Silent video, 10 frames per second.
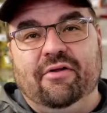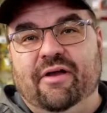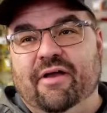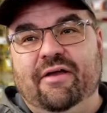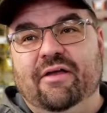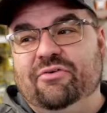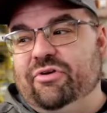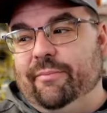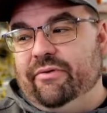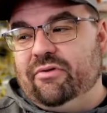Like, I get
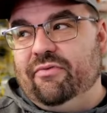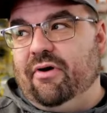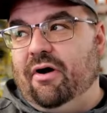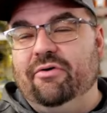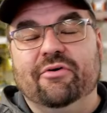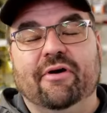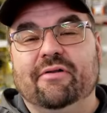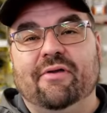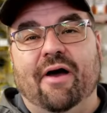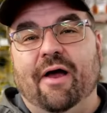shipments of 100 at
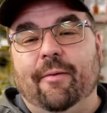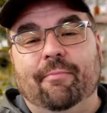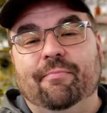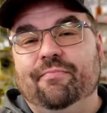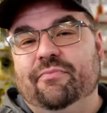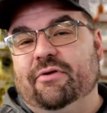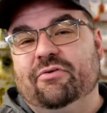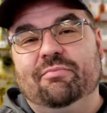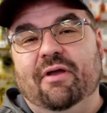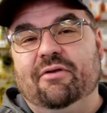a time. They
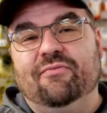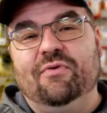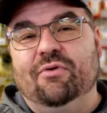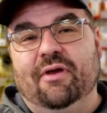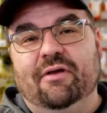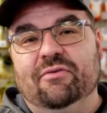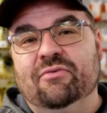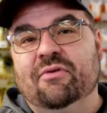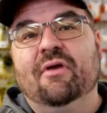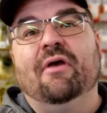just make it a few
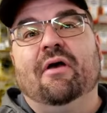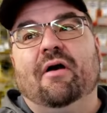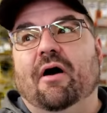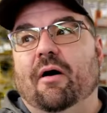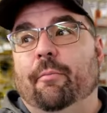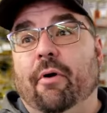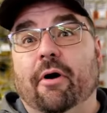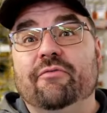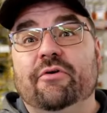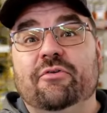days.
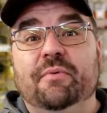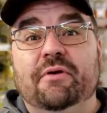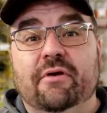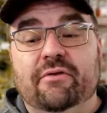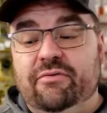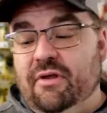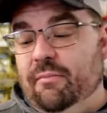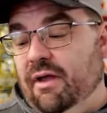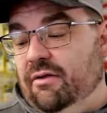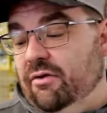Part of it is because they
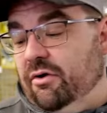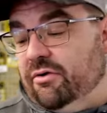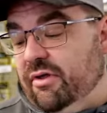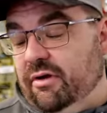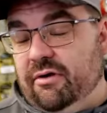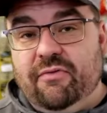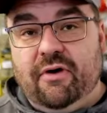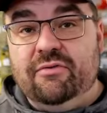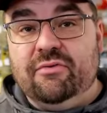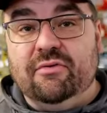made the hook setting
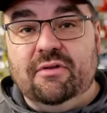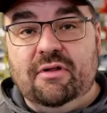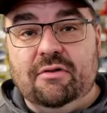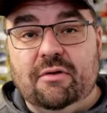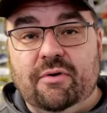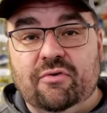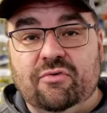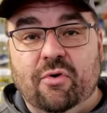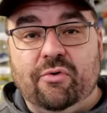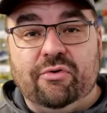devices legal in
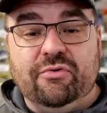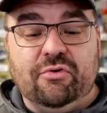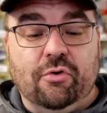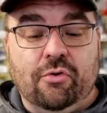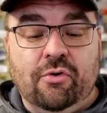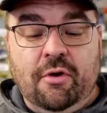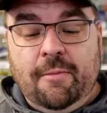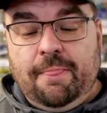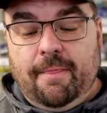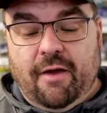Minnesota, so
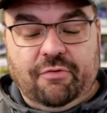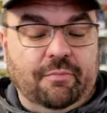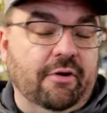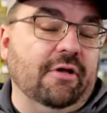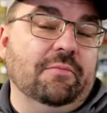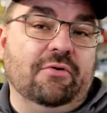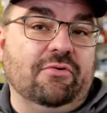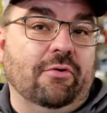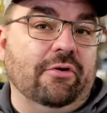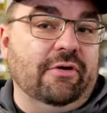everybody in
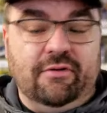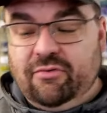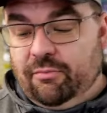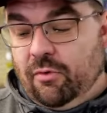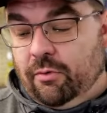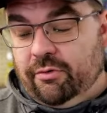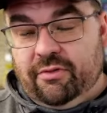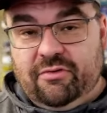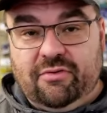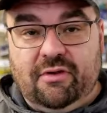Minnesota needs to order
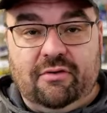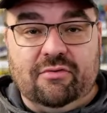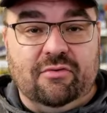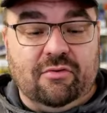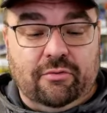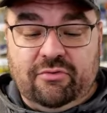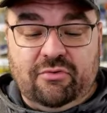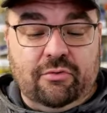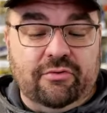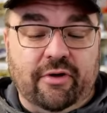these things. And so as
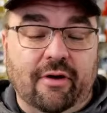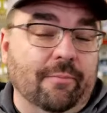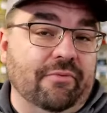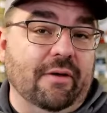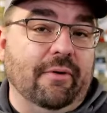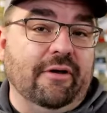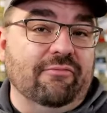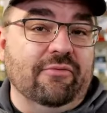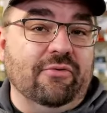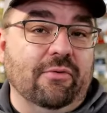soon as I update my
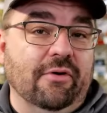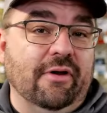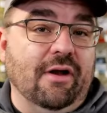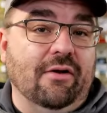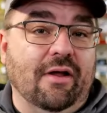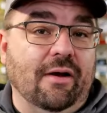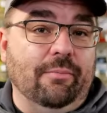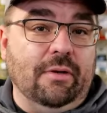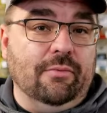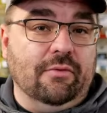inventory online,
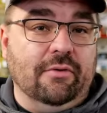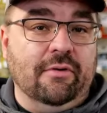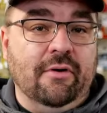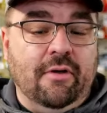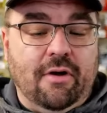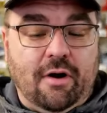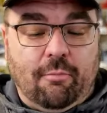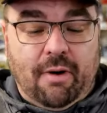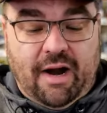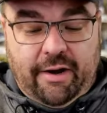people are
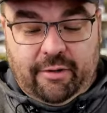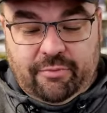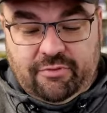buying them.